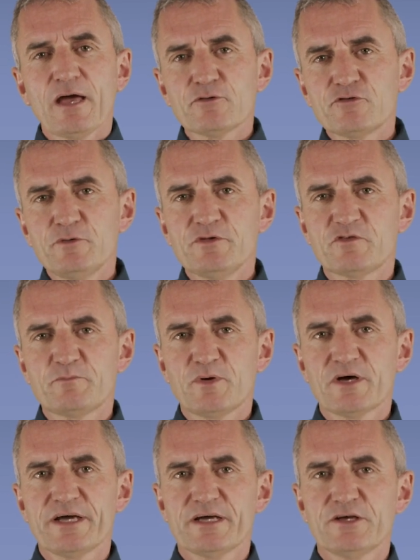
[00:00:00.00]
how to
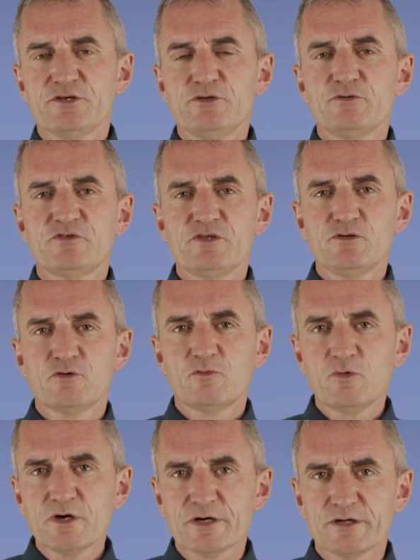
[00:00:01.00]
inspire using your
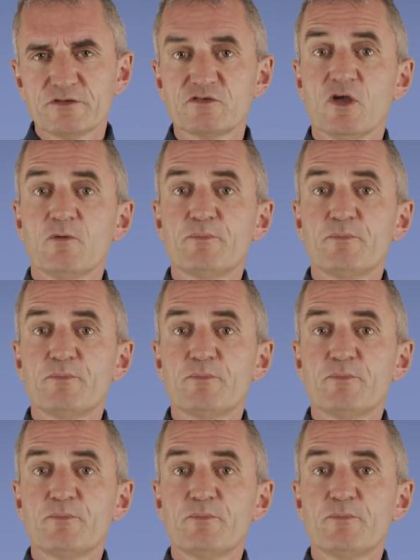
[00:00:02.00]
words,